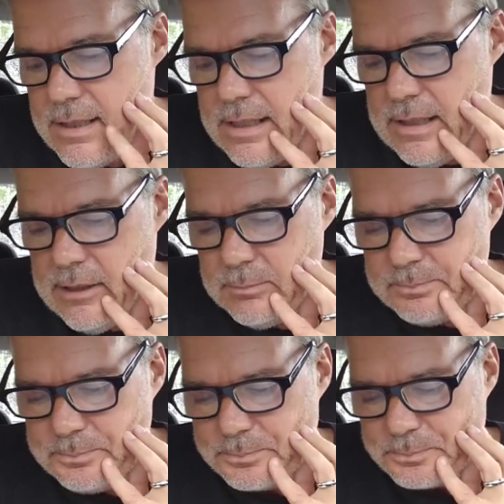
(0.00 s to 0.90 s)

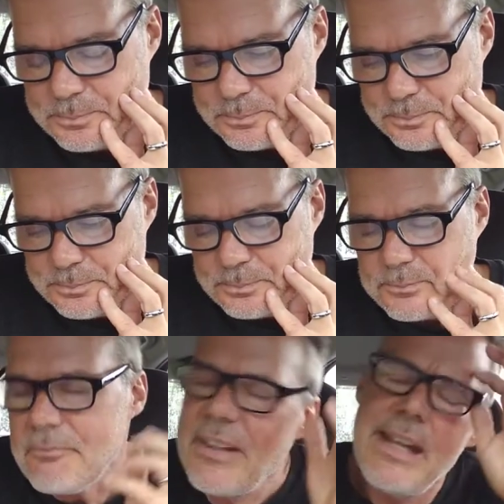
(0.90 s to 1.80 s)
um,
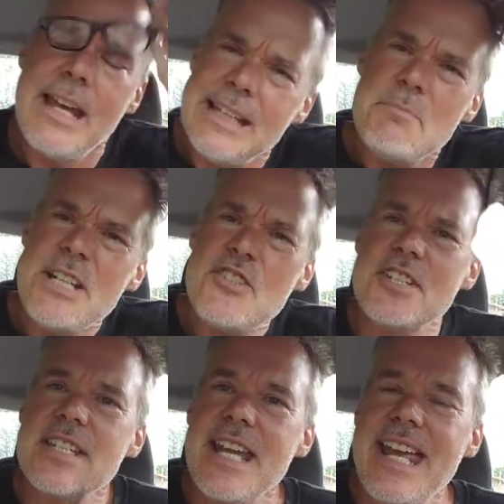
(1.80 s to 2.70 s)
and let me
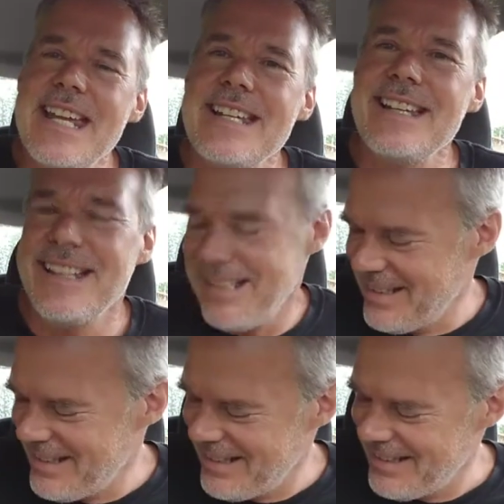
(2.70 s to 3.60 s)
just say,
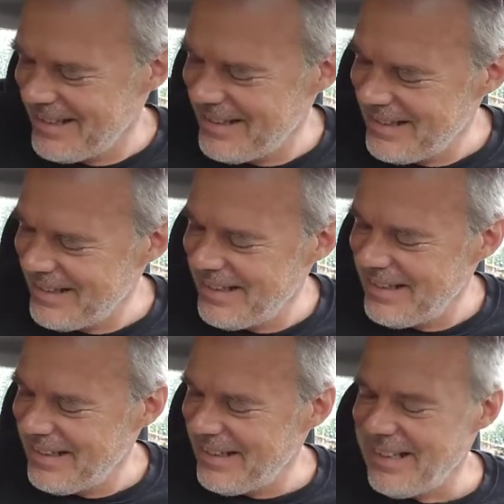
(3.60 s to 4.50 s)

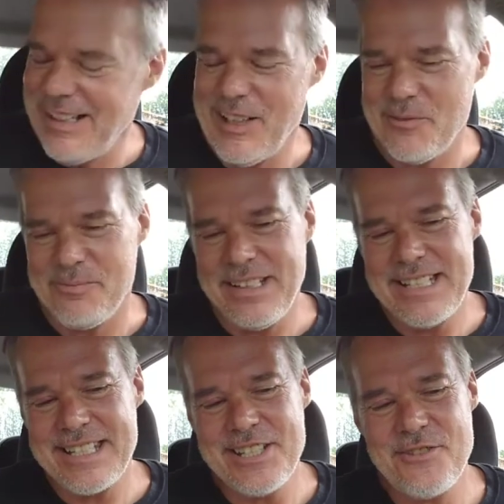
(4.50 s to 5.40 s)
um,
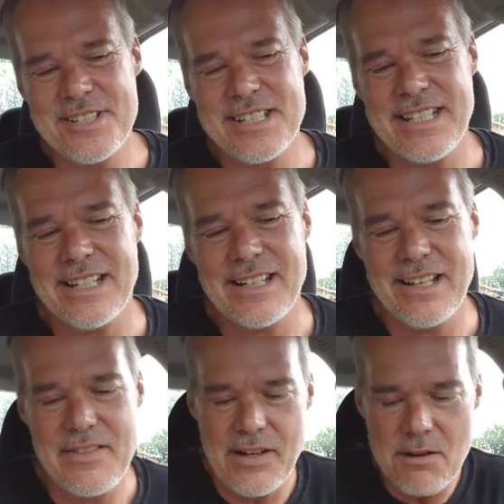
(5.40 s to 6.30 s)
it's interesting.
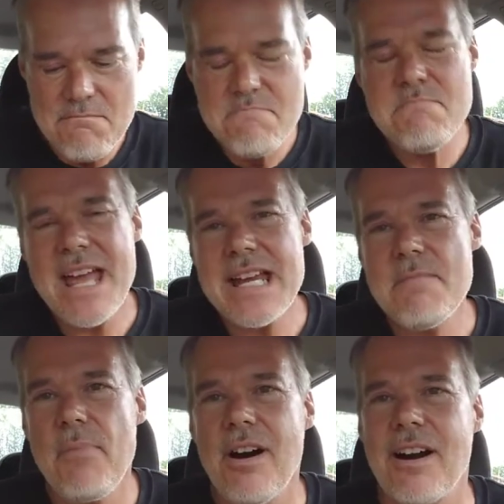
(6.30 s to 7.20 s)
There are
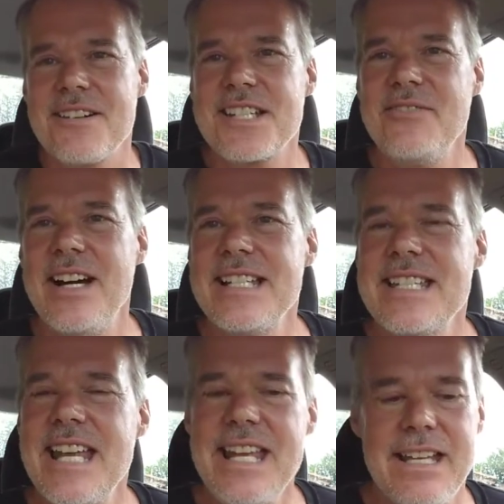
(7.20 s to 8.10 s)
many parts of
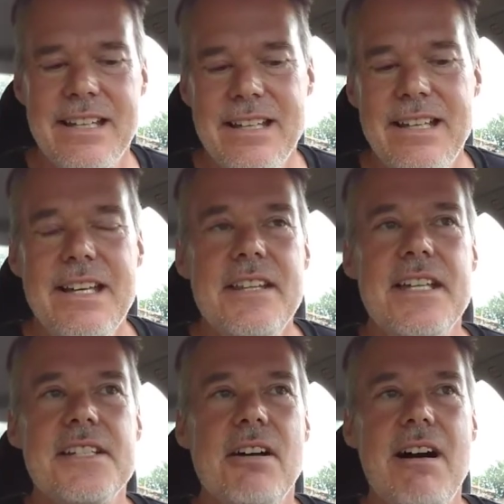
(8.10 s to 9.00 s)
Isaiah
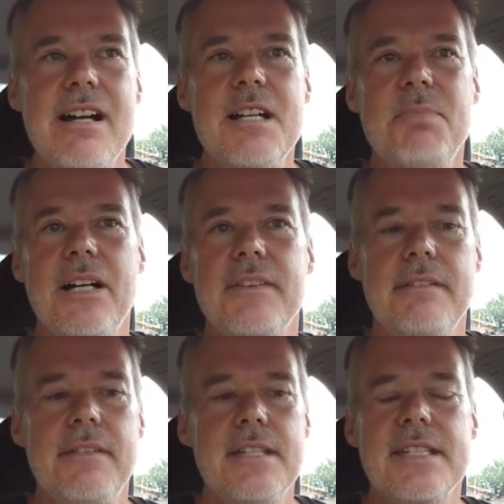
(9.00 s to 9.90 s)
that talk about
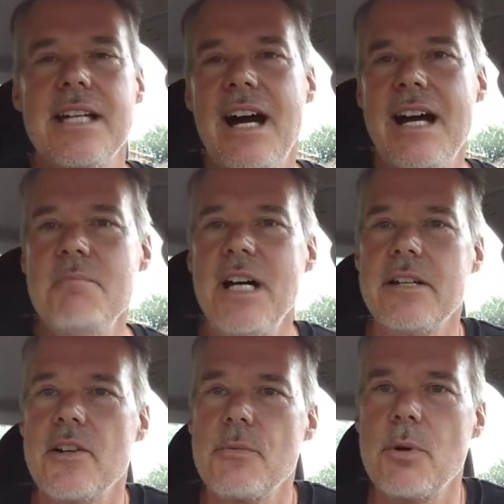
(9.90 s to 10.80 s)
this time
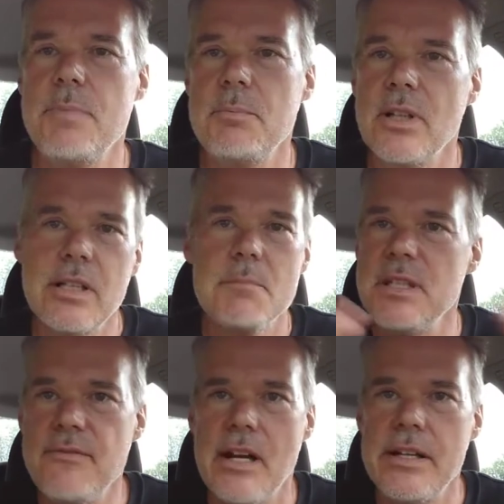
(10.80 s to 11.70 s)
on earth where people are going to
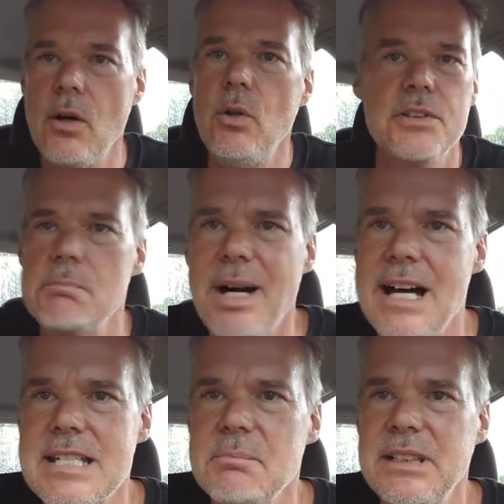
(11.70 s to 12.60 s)
be very old and
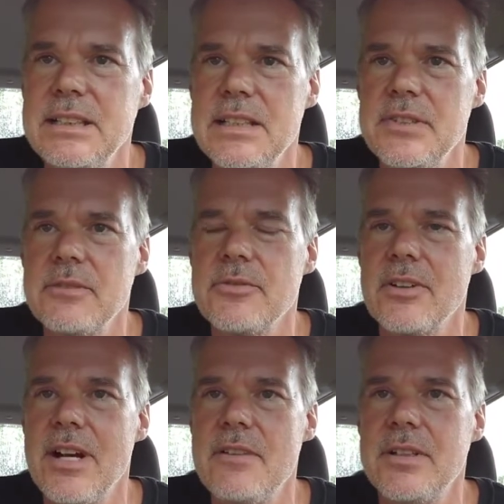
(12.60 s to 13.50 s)
possibly living
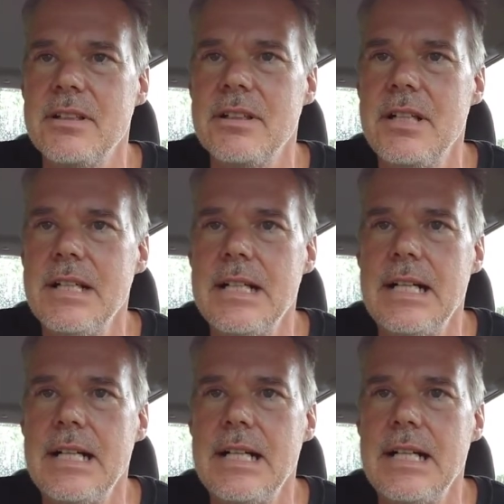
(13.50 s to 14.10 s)
forever.